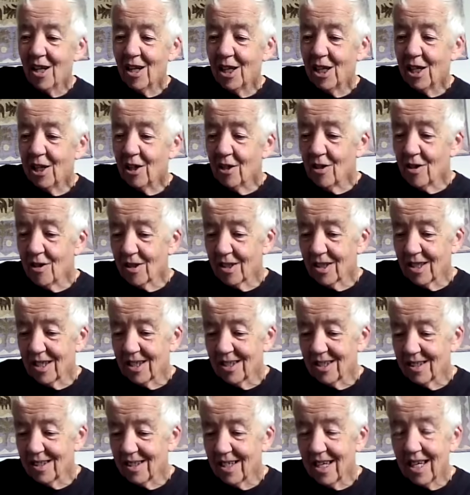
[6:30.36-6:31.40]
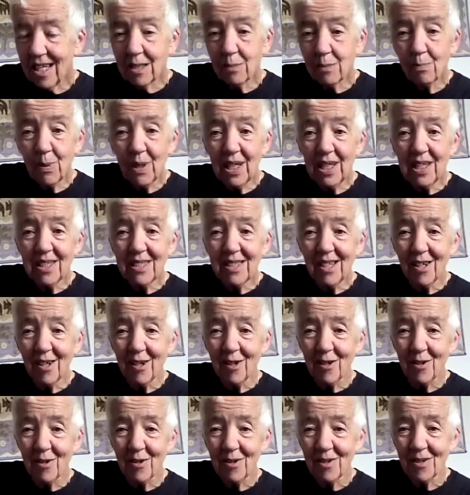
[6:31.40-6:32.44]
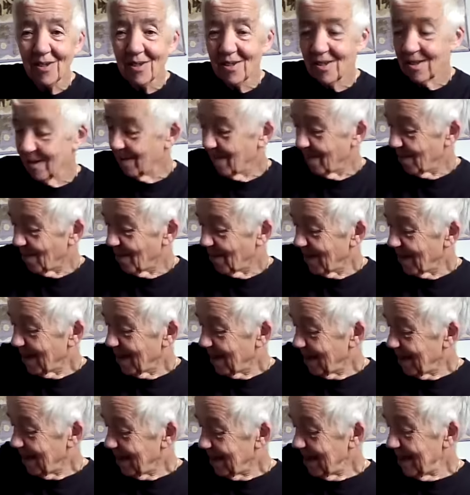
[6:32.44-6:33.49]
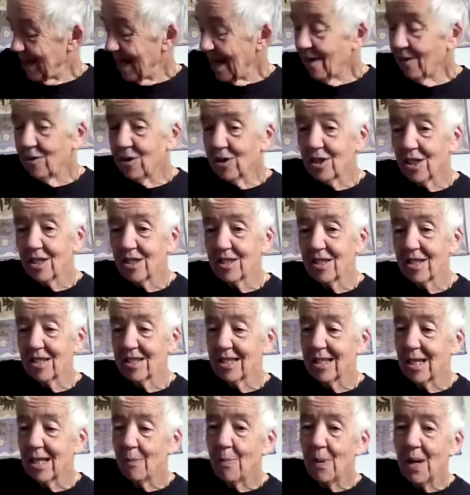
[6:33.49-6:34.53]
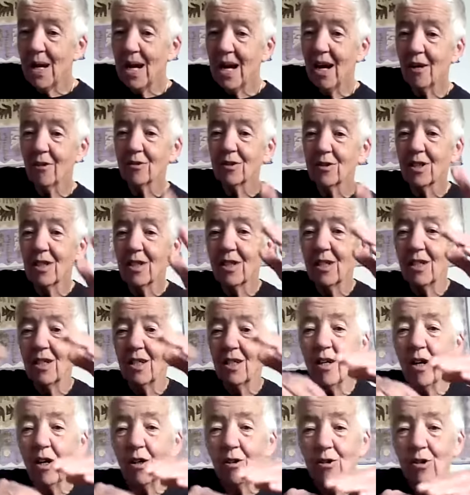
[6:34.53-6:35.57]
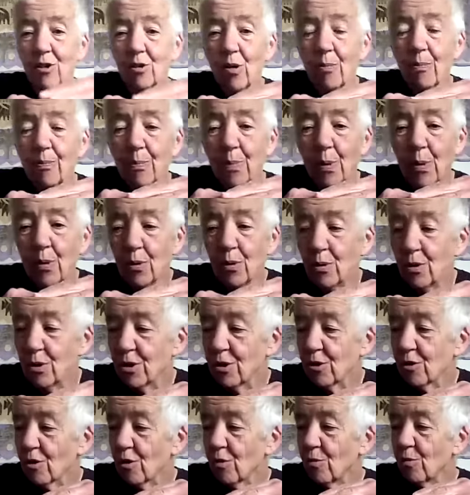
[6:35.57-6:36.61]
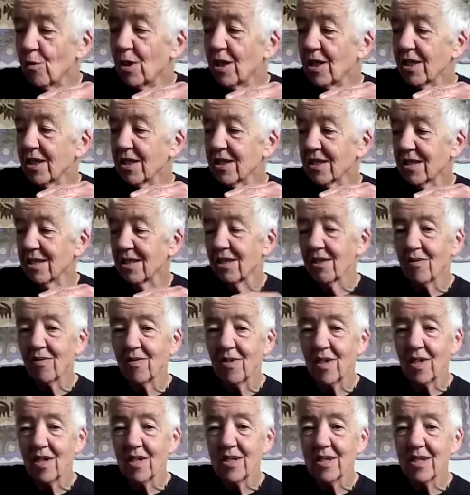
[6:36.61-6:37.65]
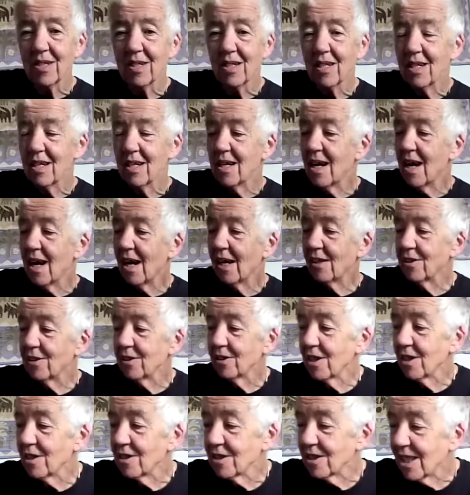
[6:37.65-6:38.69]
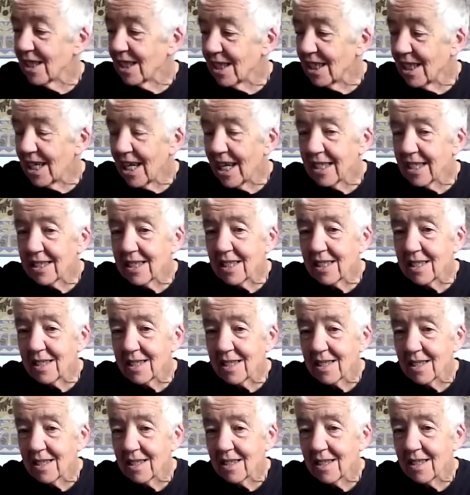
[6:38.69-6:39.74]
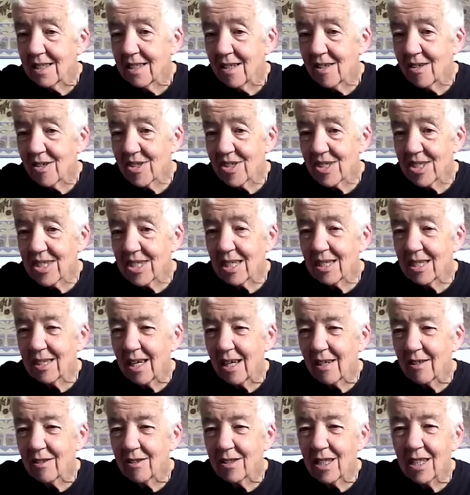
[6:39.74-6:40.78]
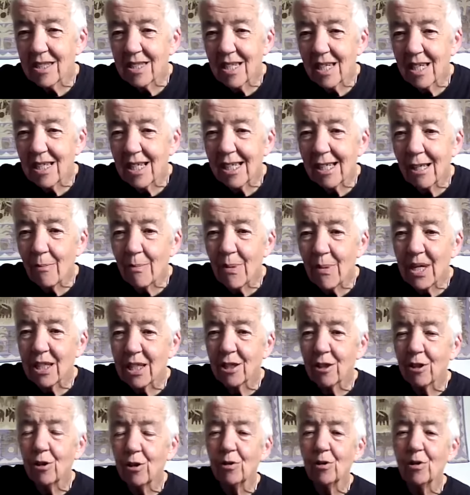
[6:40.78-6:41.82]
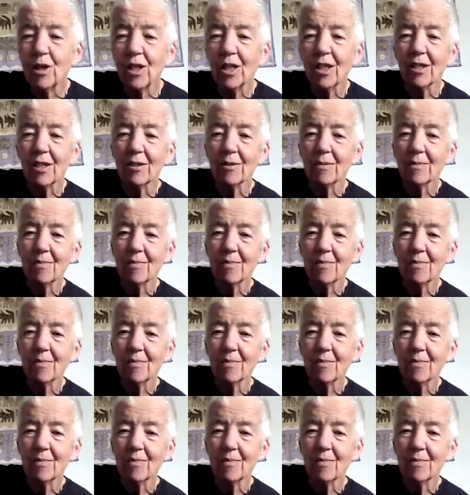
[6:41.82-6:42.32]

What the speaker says: look, it's Play-Doh. Now you're going to tip it out onto a board or a work surface. You're going to let it sit there until it's a little bit cooler.